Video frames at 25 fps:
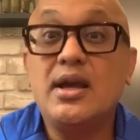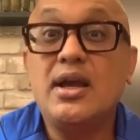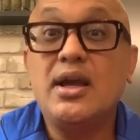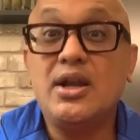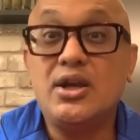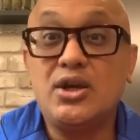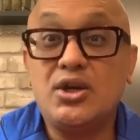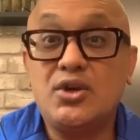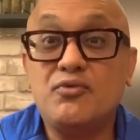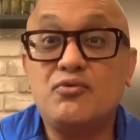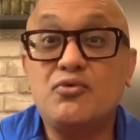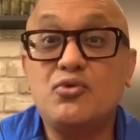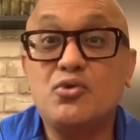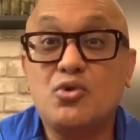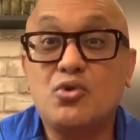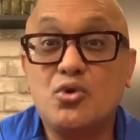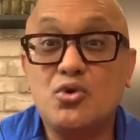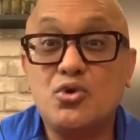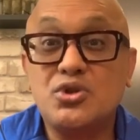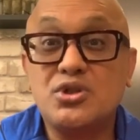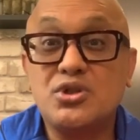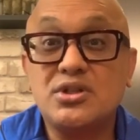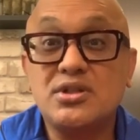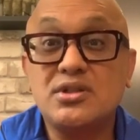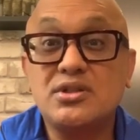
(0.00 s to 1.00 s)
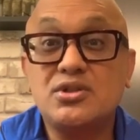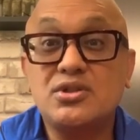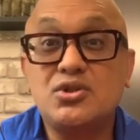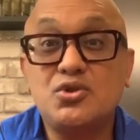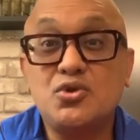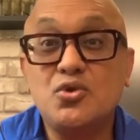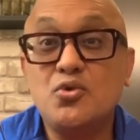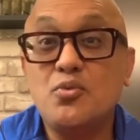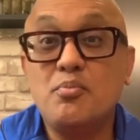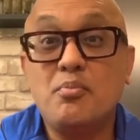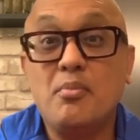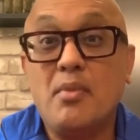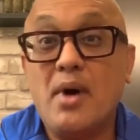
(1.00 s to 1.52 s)
Interview questions
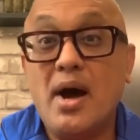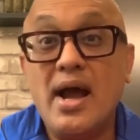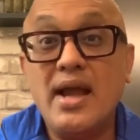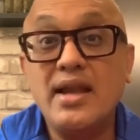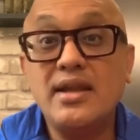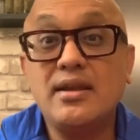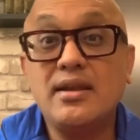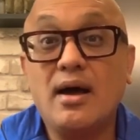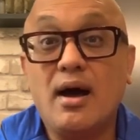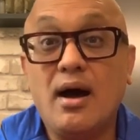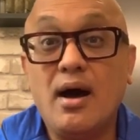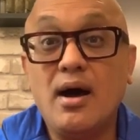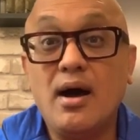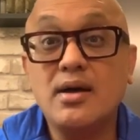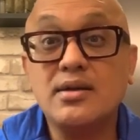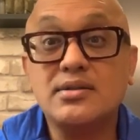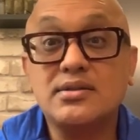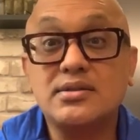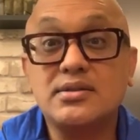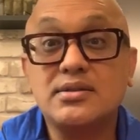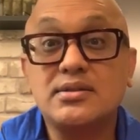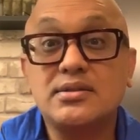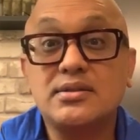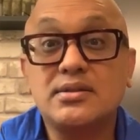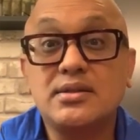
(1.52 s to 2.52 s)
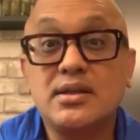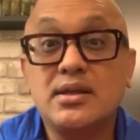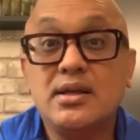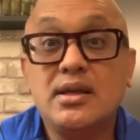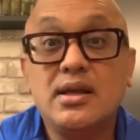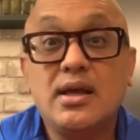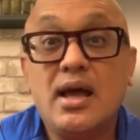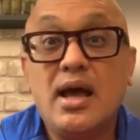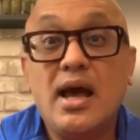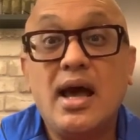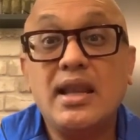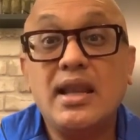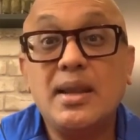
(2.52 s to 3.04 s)
you might ask
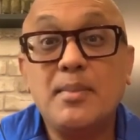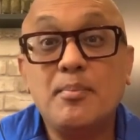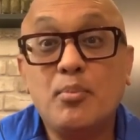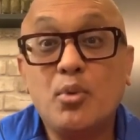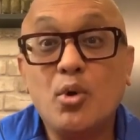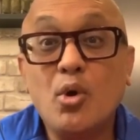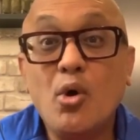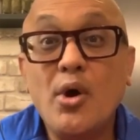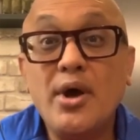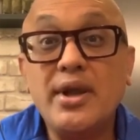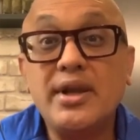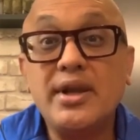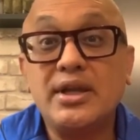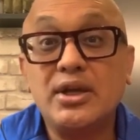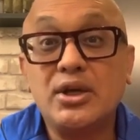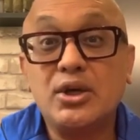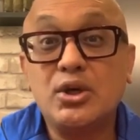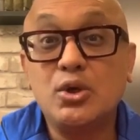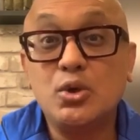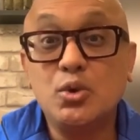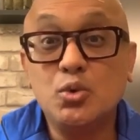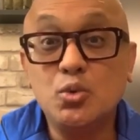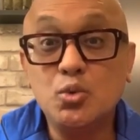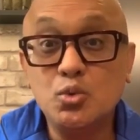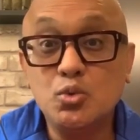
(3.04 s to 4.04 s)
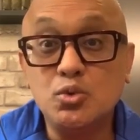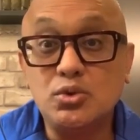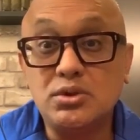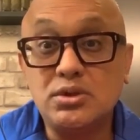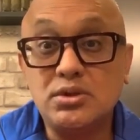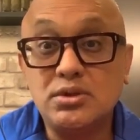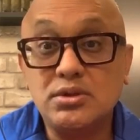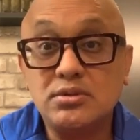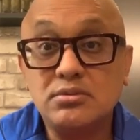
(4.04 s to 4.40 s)
an employer include,